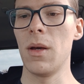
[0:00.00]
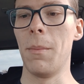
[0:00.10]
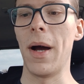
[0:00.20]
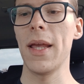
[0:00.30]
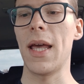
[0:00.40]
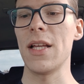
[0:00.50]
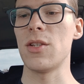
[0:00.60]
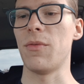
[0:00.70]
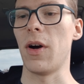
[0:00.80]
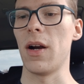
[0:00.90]
Mike
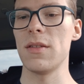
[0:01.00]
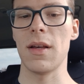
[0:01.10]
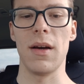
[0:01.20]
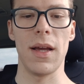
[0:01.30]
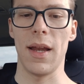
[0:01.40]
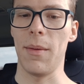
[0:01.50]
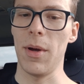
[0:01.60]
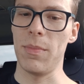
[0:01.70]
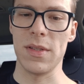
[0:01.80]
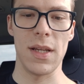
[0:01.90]
Katsafaris, again, I
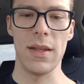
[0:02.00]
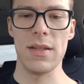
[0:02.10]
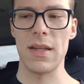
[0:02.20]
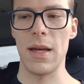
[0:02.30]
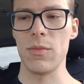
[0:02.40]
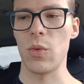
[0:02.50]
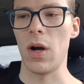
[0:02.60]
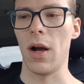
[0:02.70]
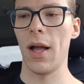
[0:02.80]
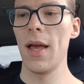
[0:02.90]
might be saying these names
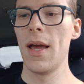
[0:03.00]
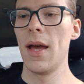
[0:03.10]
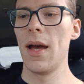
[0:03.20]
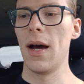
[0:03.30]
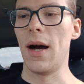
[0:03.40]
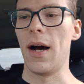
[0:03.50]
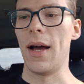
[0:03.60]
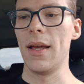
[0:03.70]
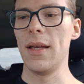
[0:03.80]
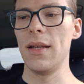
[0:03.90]
wrong.
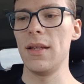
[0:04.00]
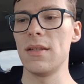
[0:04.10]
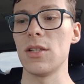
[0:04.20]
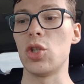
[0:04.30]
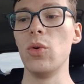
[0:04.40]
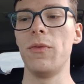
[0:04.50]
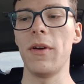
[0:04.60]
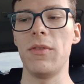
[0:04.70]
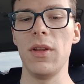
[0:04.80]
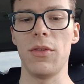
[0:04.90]
He's a
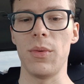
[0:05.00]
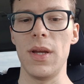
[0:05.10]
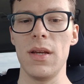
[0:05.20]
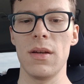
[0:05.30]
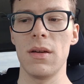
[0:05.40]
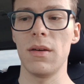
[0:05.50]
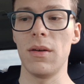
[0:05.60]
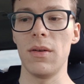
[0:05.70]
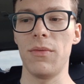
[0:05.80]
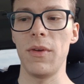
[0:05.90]
253
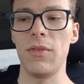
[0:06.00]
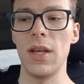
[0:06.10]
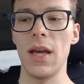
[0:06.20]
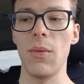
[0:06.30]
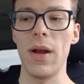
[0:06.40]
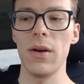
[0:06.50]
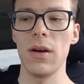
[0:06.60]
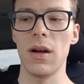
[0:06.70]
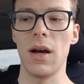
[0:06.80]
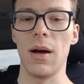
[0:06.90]
50K
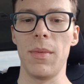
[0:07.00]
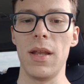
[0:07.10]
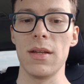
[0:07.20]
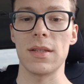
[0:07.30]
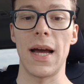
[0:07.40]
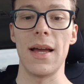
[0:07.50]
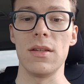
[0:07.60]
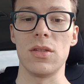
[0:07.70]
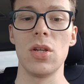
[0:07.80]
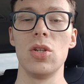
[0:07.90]
runner, and this guy
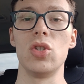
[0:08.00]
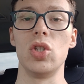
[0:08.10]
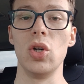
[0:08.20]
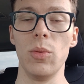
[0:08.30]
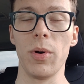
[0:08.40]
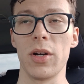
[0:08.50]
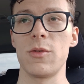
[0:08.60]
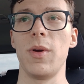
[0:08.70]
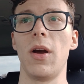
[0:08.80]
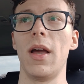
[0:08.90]
is super
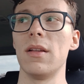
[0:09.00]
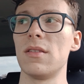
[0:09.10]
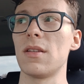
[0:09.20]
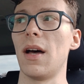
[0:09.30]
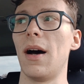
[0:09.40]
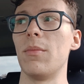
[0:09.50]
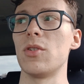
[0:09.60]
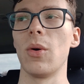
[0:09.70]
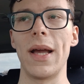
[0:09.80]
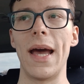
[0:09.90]
experienced.
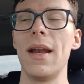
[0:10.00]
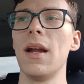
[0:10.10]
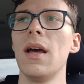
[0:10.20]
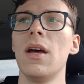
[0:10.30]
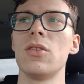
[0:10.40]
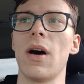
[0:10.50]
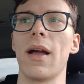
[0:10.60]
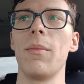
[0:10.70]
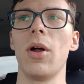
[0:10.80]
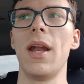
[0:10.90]
So again,
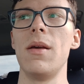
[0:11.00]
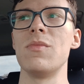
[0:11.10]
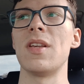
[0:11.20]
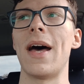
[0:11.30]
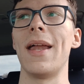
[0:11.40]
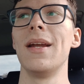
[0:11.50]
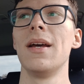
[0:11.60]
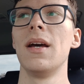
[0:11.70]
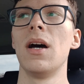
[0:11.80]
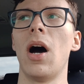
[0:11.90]
talking about names that
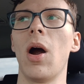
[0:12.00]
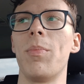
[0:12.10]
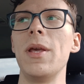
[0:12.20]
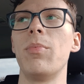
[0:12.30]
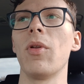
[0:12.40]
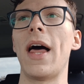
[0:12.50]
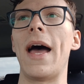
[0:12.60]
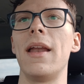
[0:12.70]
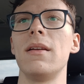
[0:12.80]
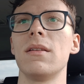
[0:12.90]
are people
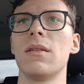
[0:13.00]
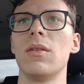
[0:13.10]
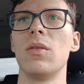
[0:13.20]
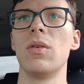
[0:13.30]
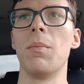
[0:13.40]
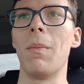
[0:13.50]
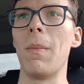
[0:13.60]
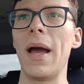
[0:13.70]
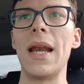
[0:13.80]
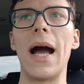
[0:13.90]
that
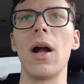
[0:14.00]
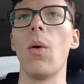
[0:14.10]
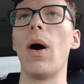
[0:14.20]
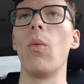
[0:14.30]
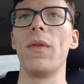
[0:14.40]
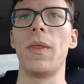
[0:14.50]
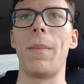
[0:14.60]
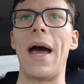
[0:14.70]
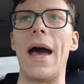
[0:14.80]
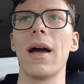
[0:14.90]
might not go out with the
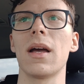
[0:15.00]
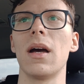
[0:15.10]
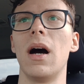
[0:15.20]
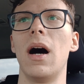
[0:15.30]
pack,